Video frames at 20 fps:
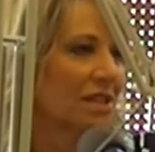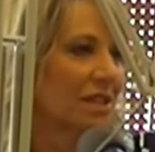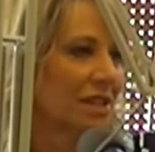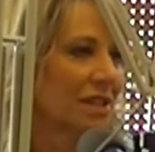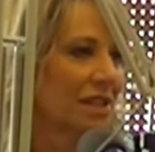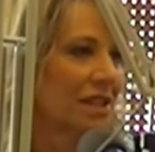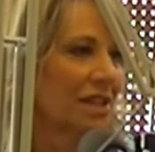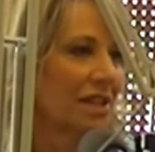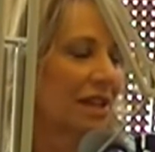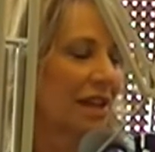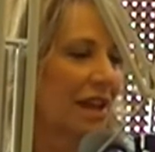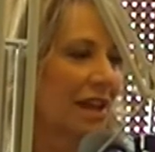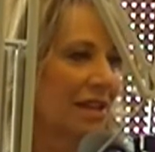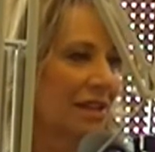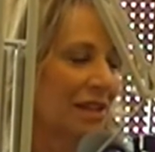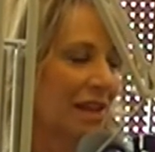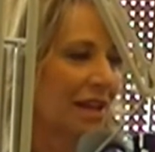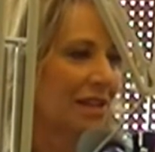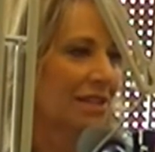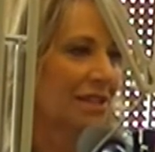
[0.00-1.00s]
Okay. At
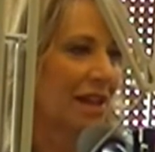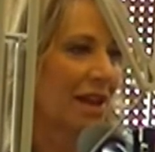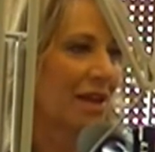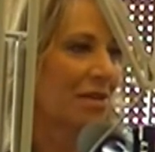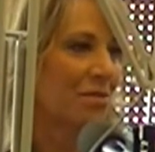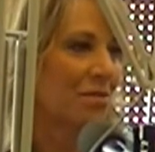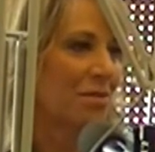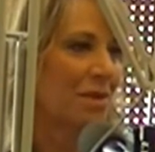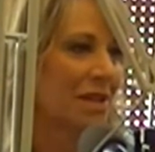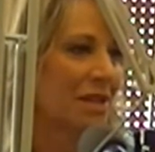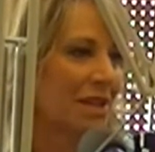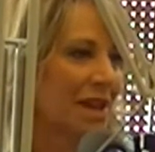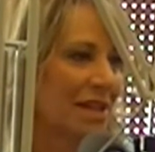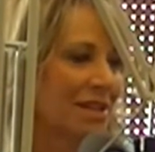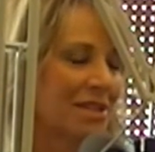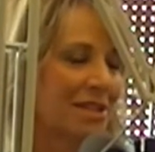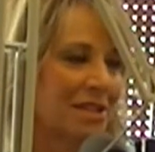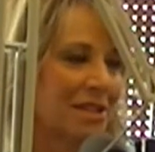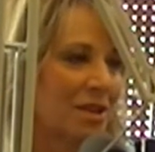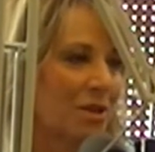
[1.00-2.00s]
that time, but
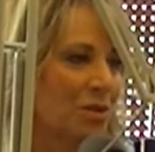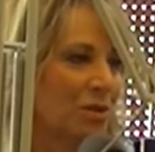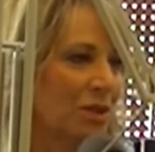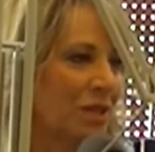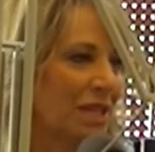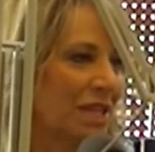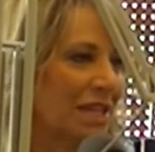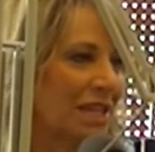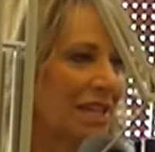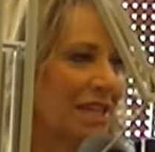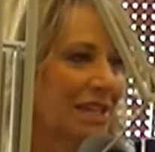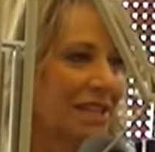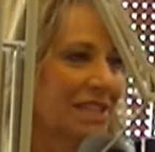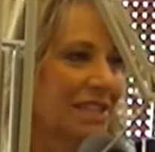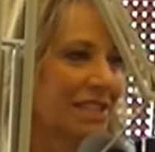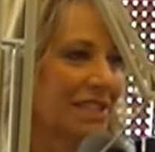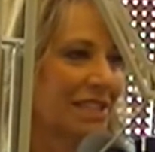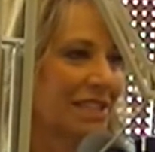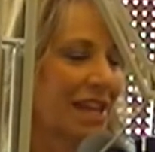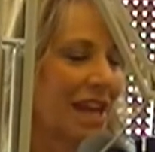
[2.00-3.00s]
that's the only
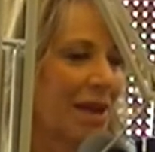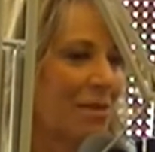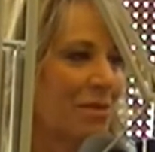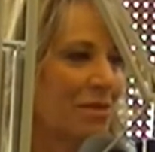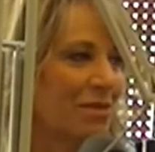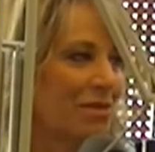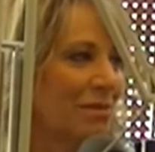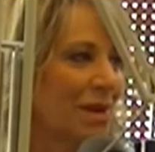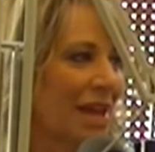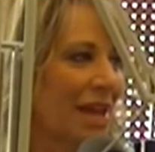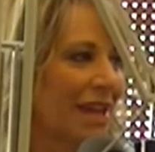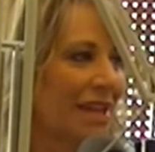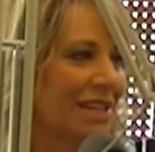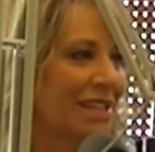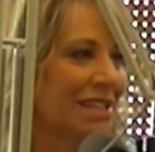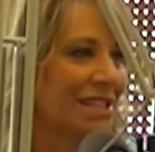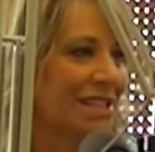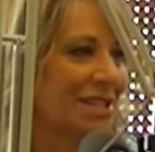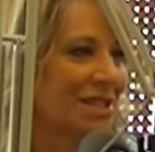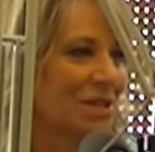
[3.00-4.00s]
type of
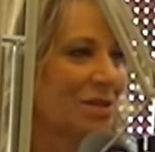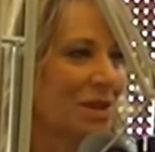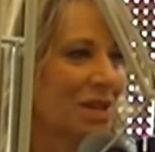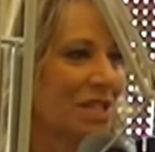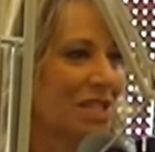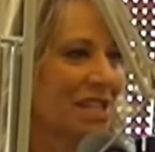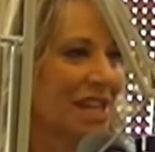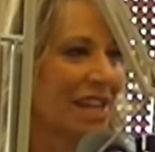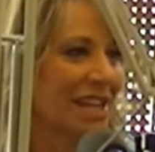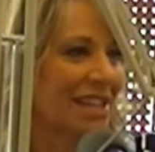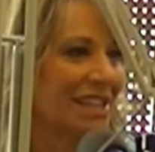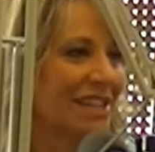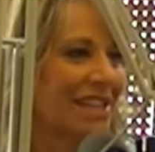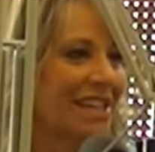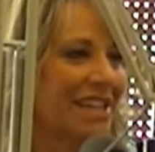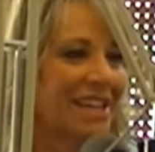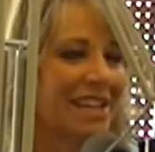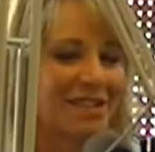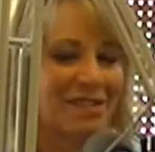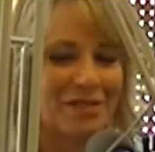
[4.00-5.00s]
mannequin situation I can
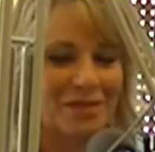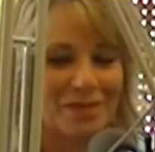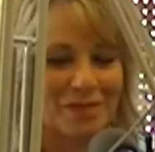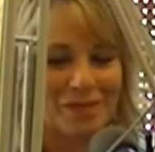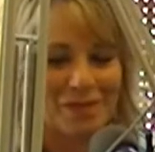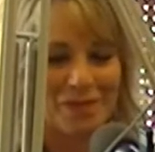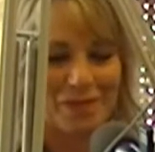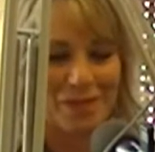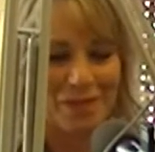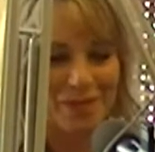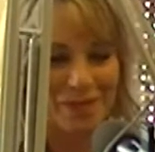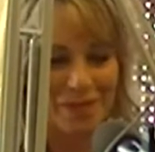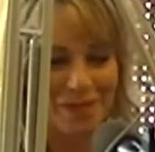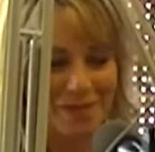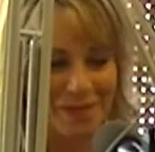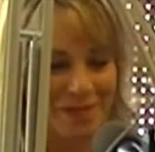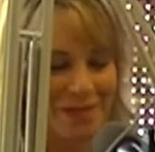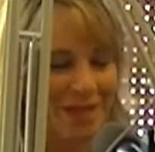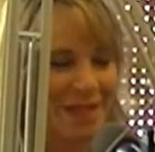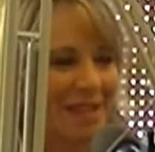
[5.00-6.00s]
think
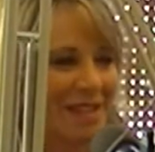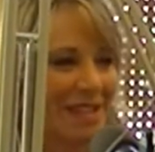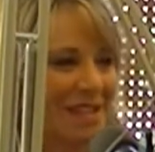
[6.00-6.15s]
of.